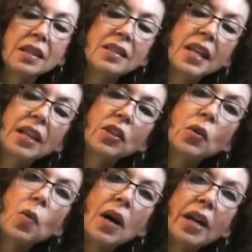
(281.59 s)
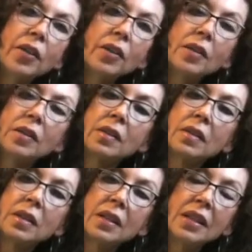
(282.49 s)
Take your wire
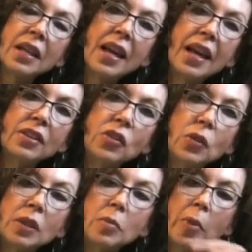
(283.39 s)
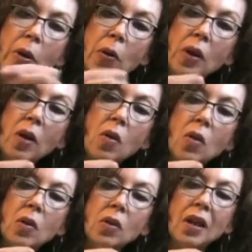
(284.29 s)
and you can poke a
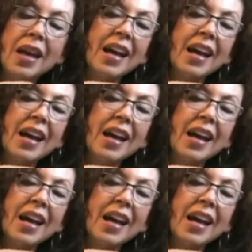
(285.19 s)
hole.